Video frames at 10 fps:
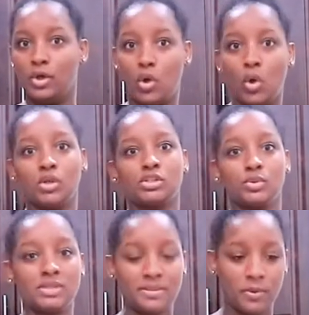
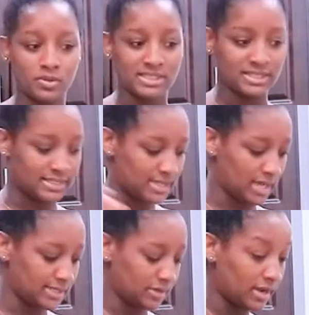also supposedly
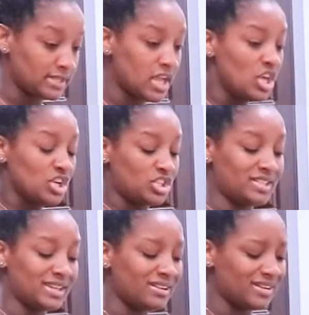toxic, right? She
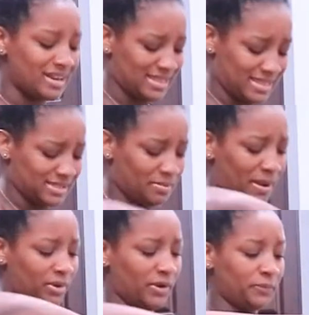said a lot of things
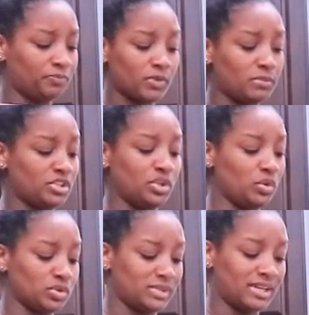about her, but she
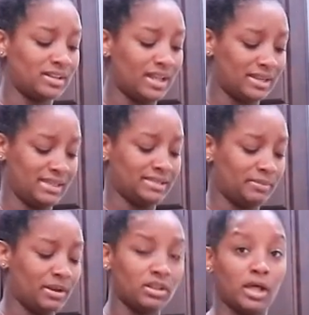also said a lot of things
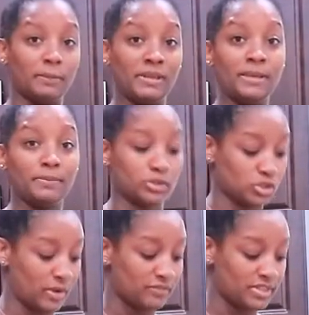about a lot of people.
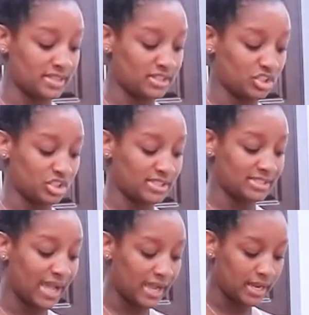So everything that she
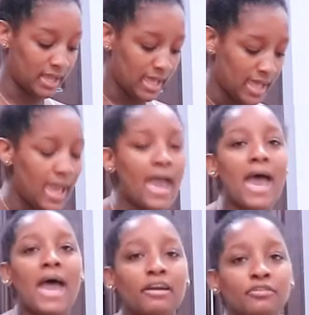said,
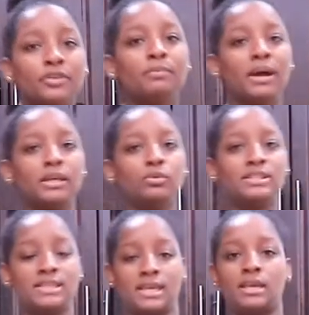everybody
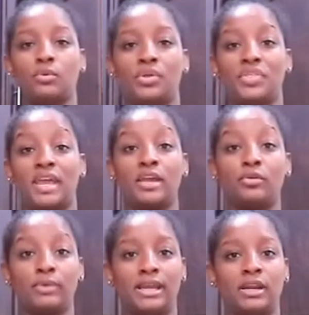would take it with a
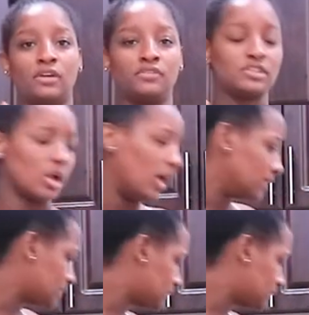grain of salt,